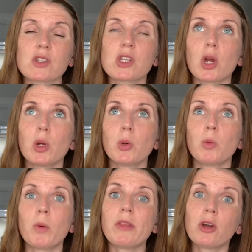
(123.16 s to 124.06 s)
So
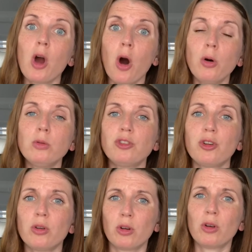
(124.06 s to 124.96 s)
with a cold,
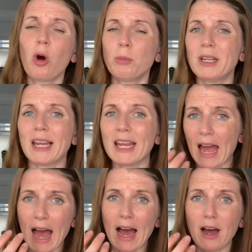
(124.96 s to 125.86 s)
you commonly
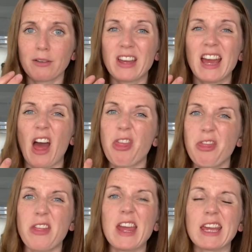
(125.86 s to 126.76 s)
have a
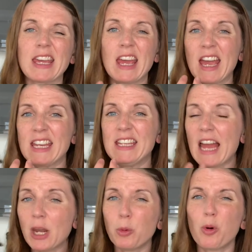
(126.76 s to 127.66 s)
thick
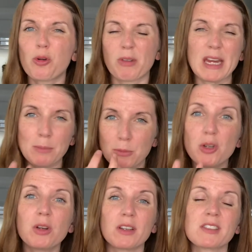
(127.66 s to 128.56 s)
yellow or green
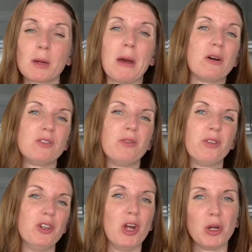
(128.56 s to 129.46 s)
mucus come out of
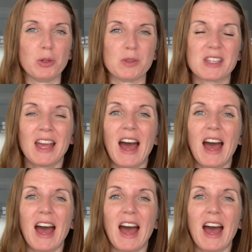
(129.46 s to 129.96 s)
the nose.